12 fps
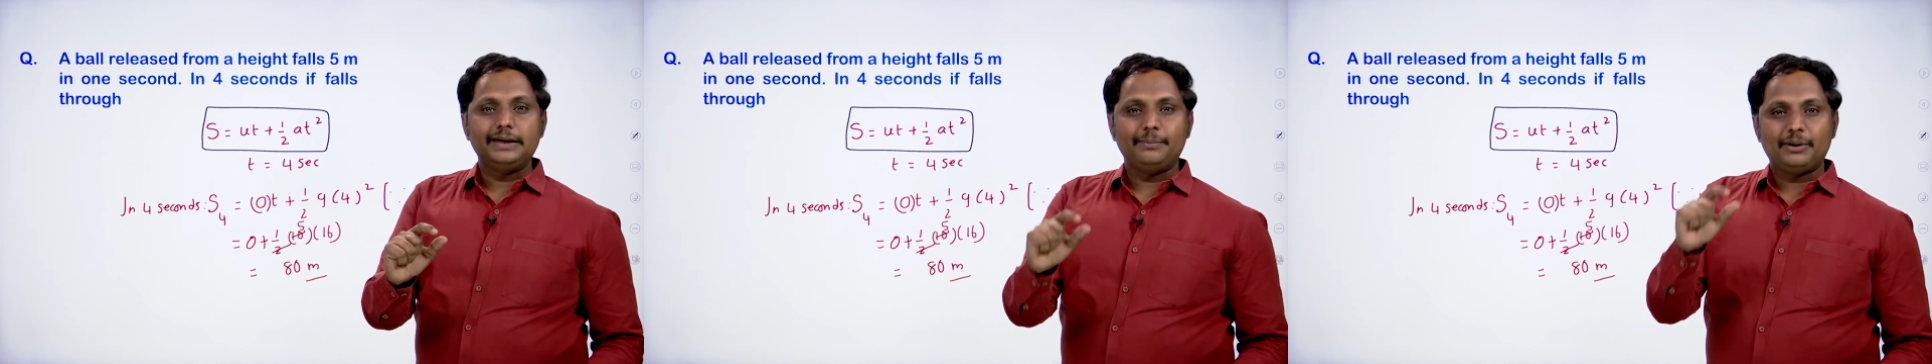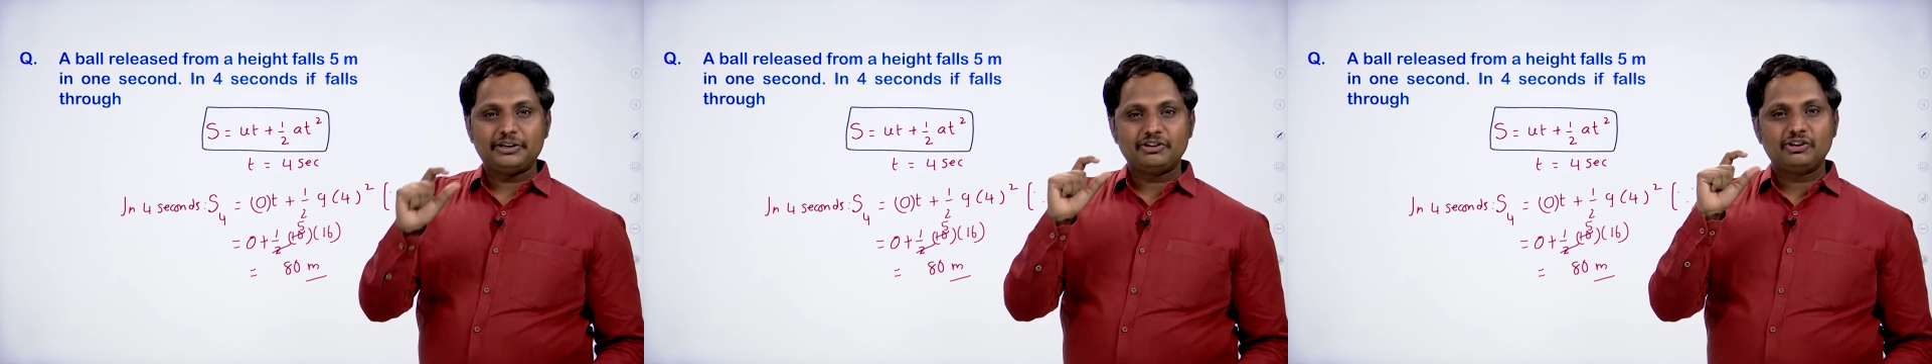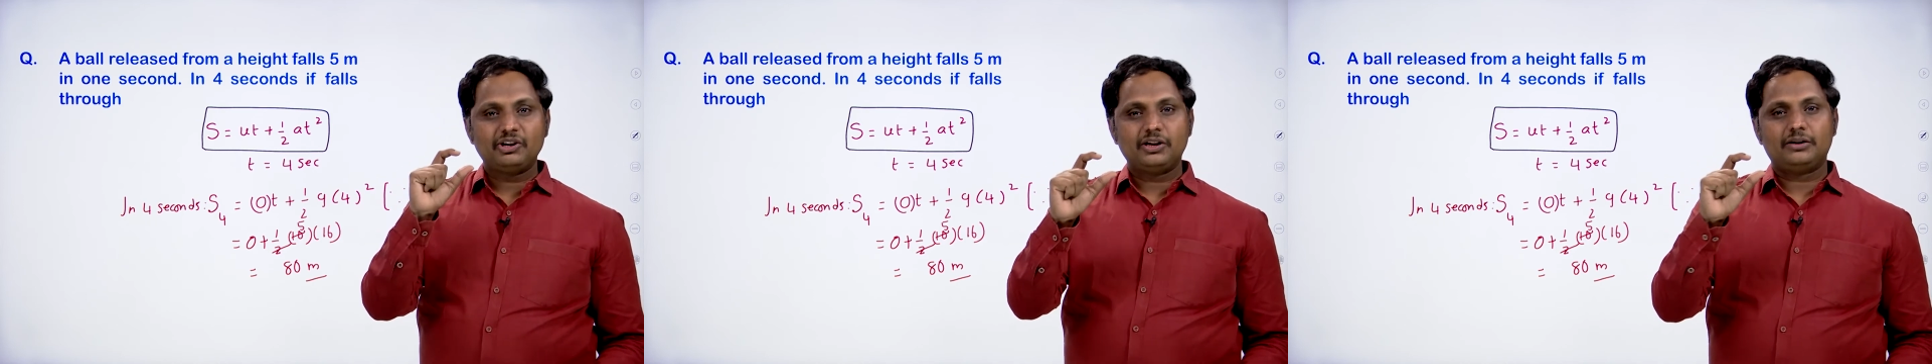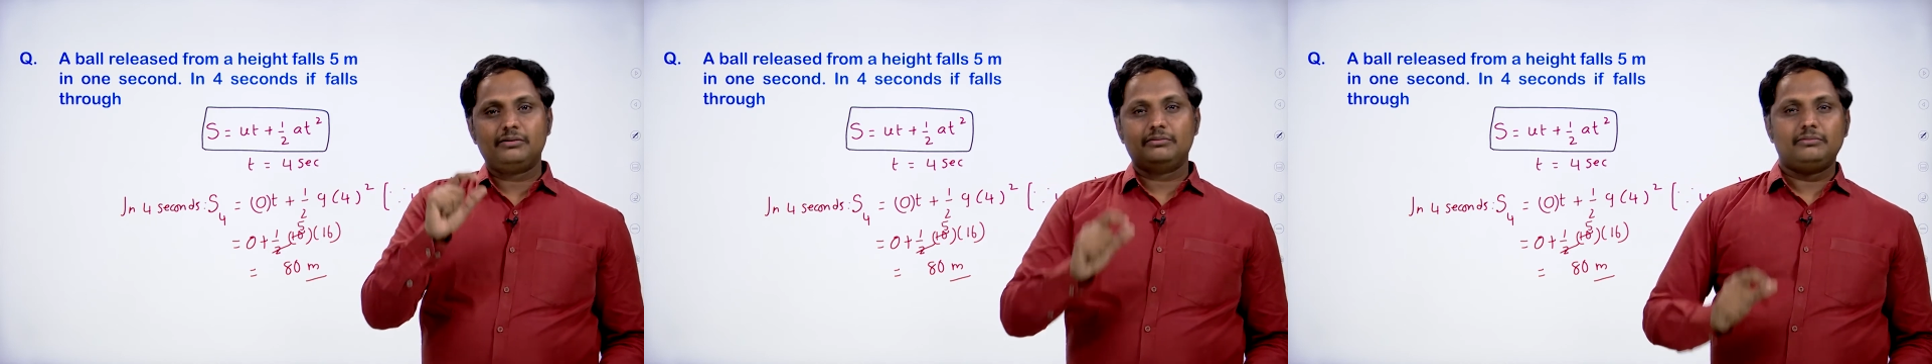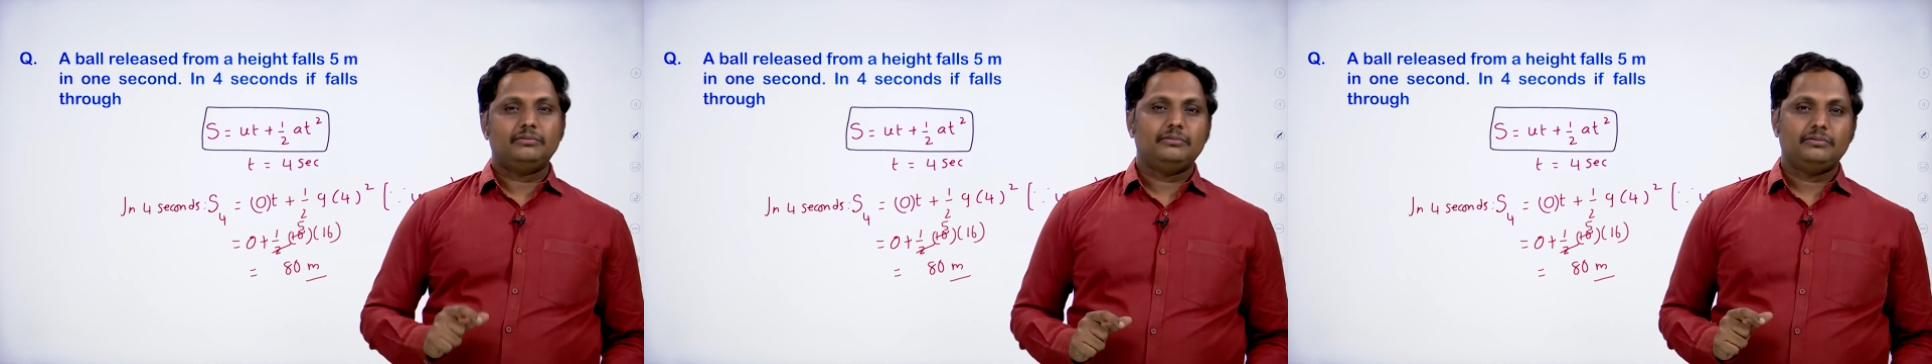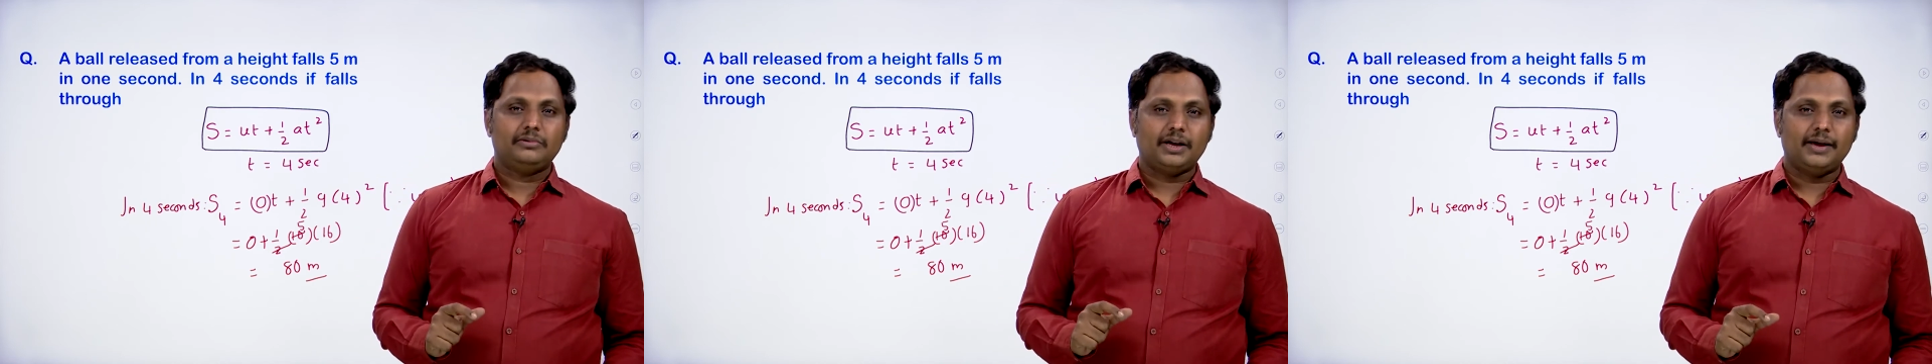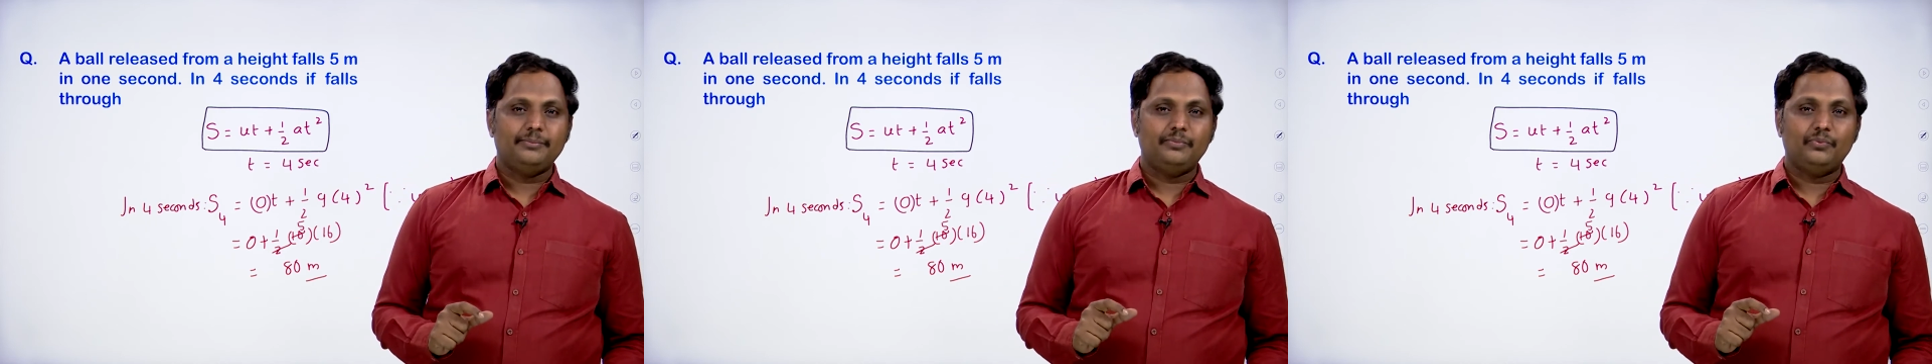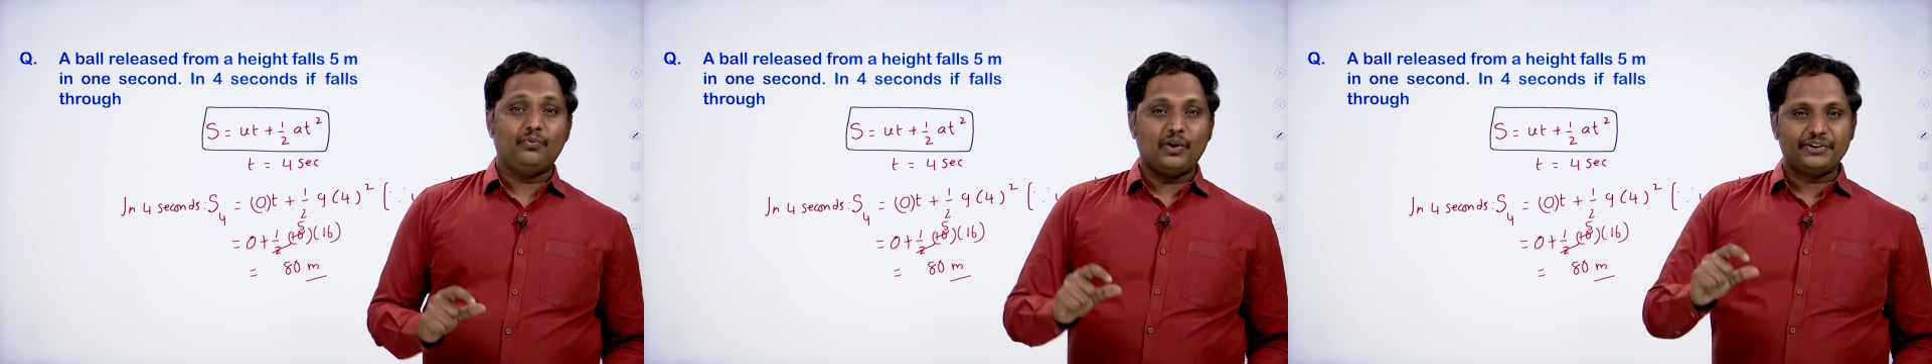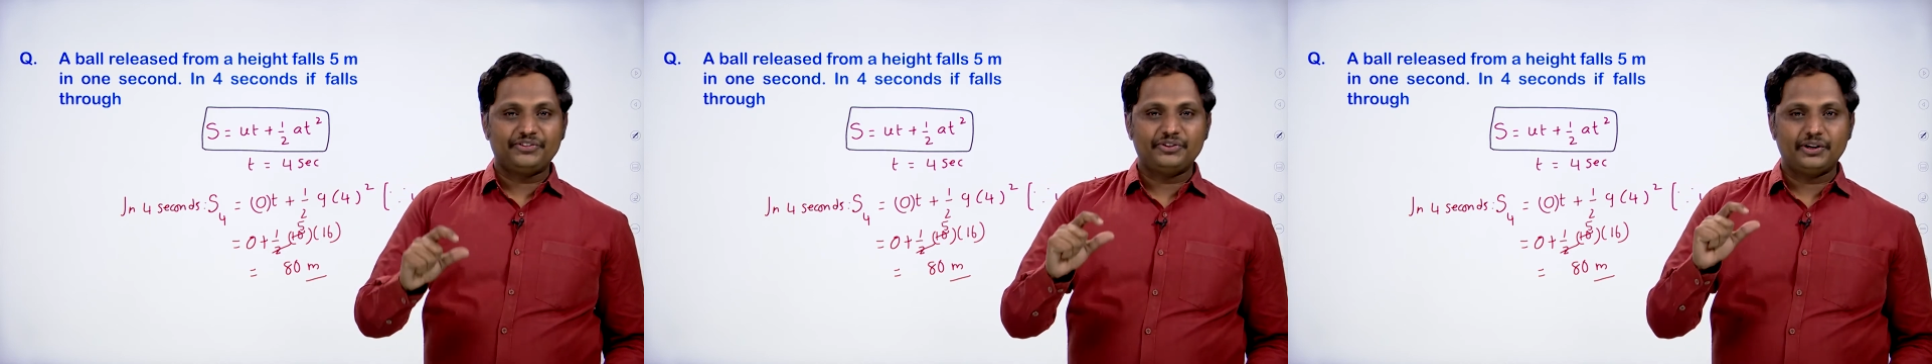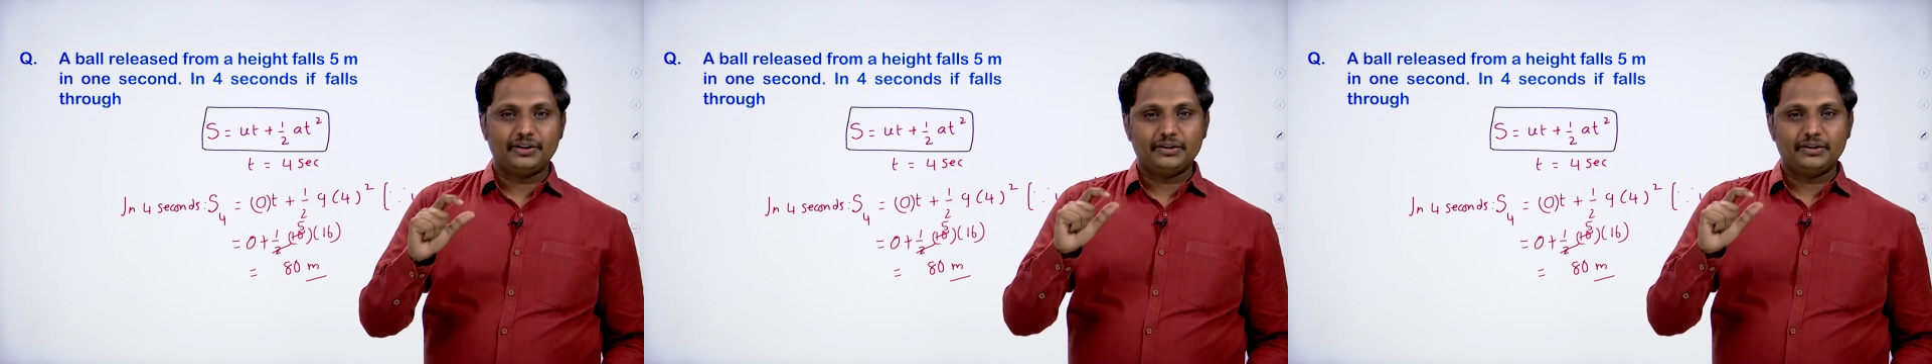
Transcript: particular time what is the